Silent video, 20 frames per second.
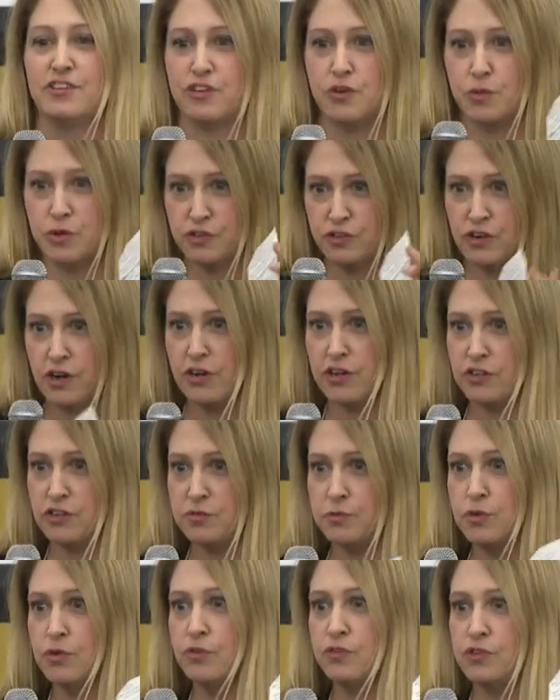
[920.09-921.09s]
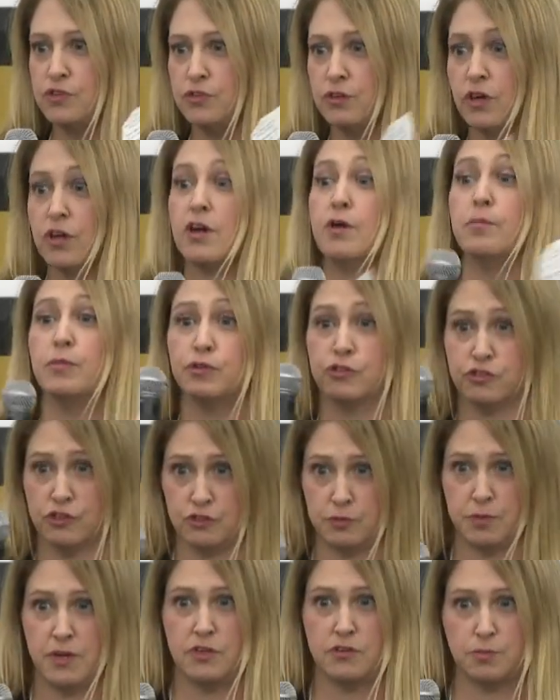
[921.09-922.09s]
so we're starting to move to the commercial
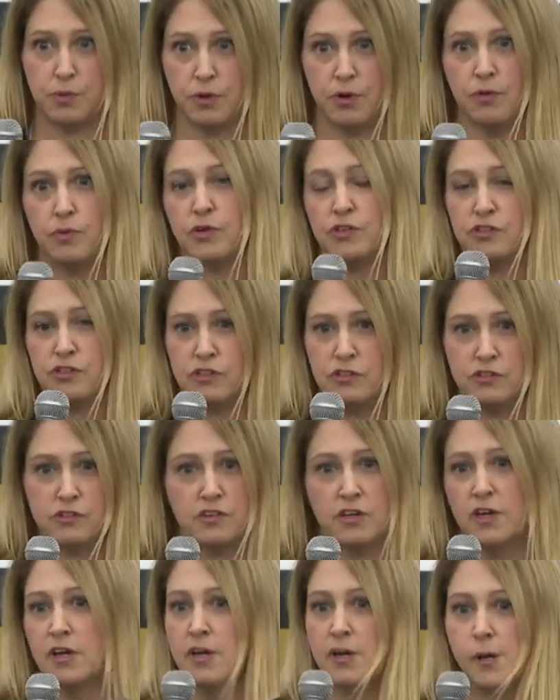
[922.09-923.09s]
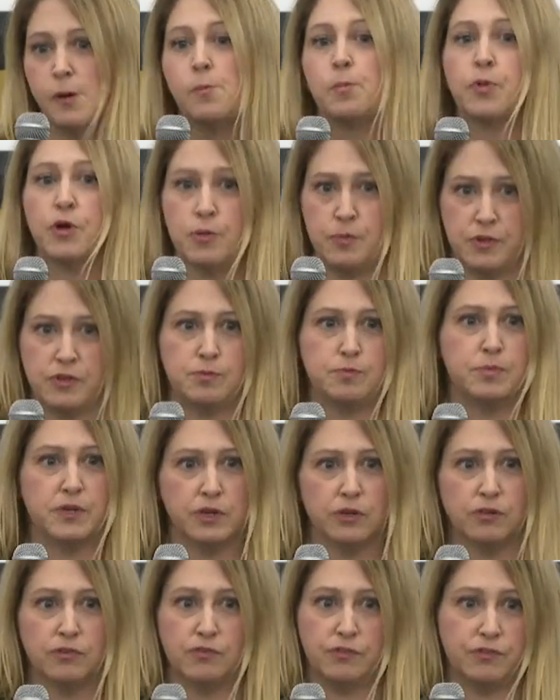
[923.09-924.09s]
spaceport, which is
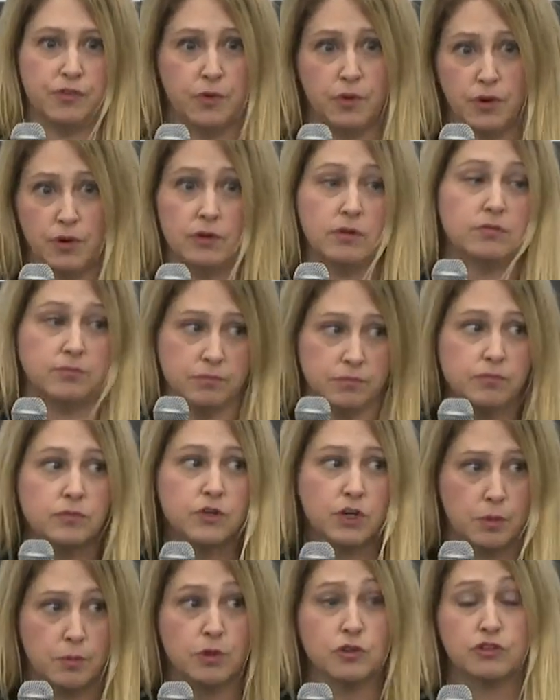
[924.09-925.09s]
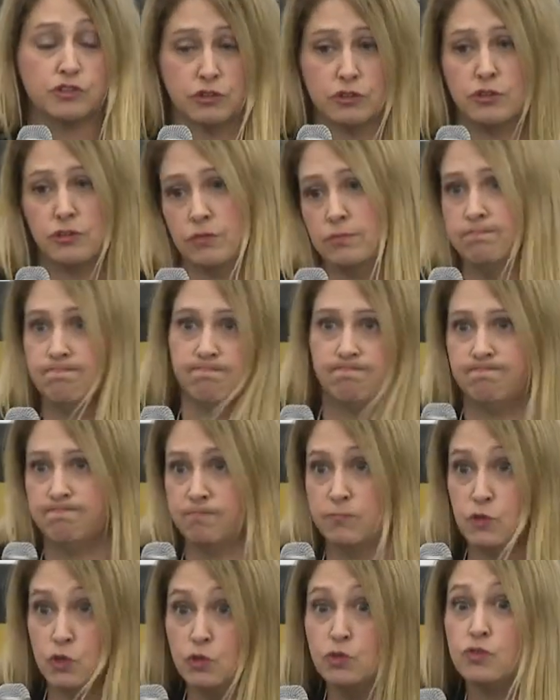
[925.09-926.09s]
purpose-built for commercial
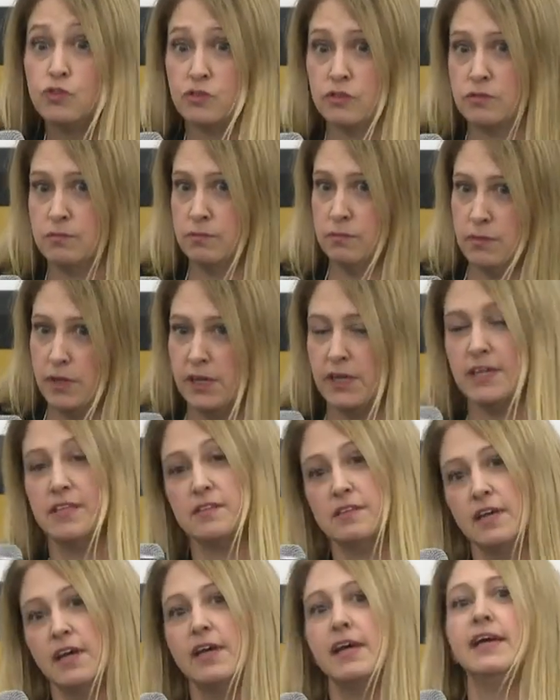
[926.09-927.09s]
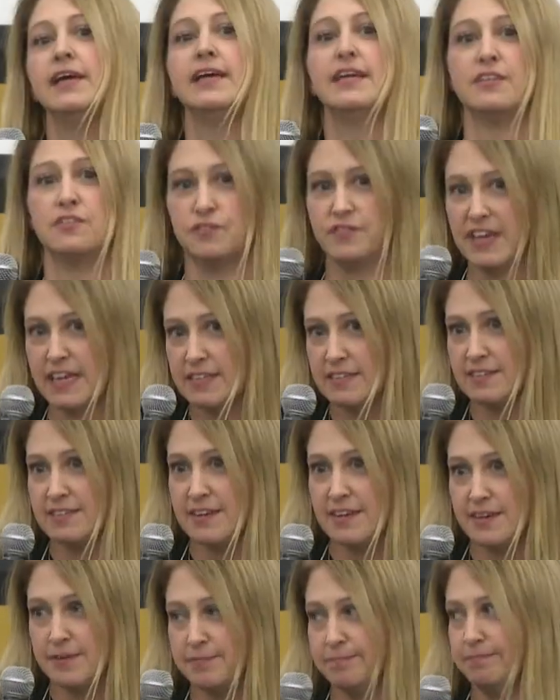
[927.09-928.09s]
use. It's fancy.